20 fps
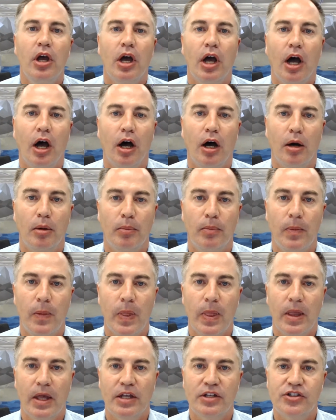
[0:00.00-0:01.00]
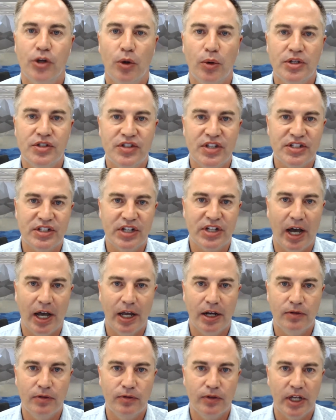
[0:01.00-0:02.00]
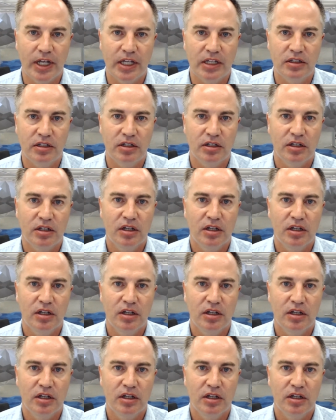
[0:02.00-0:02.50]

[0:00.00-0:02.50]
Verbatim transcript: Hmm. Um, so it's this kind of like